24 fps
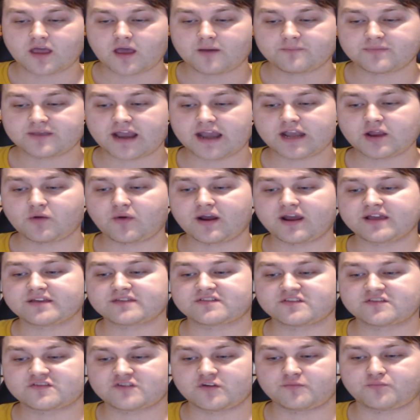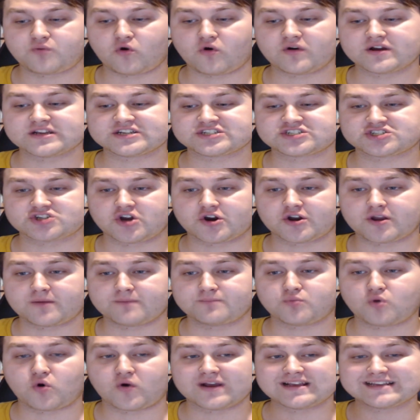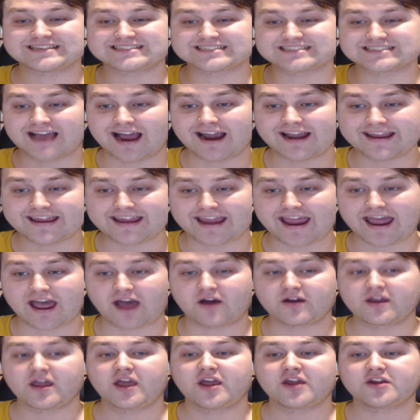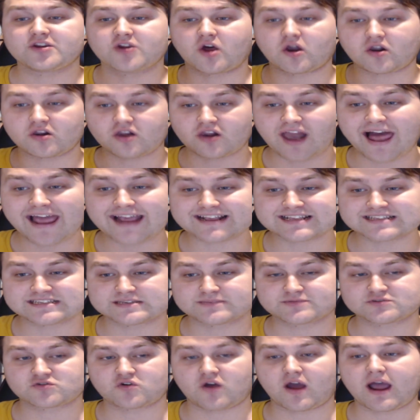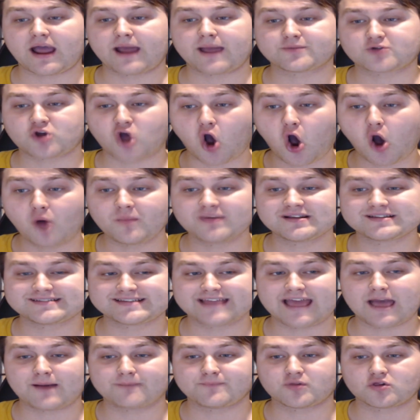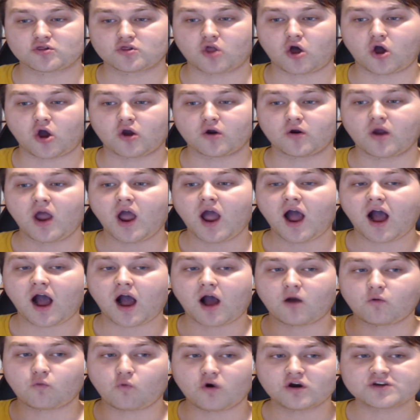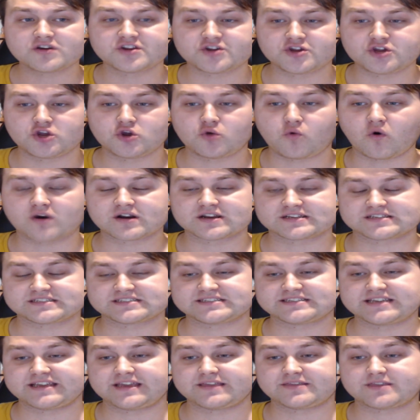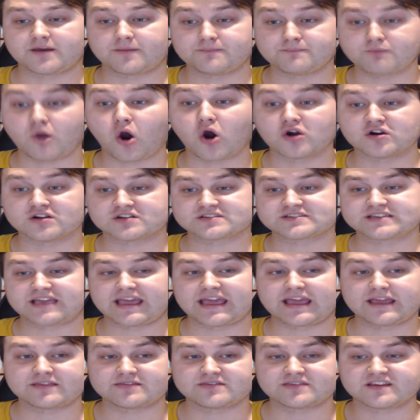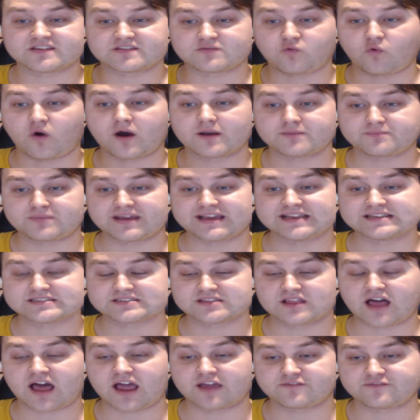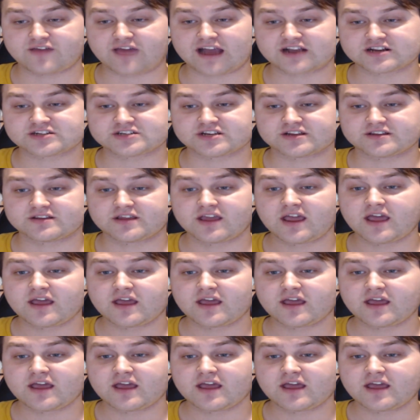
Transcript: But anyways, this is your boy, Shonen Boy, signing out. You know, like and subscribe. Comment down below, what do you want to see the most in this One Piece live action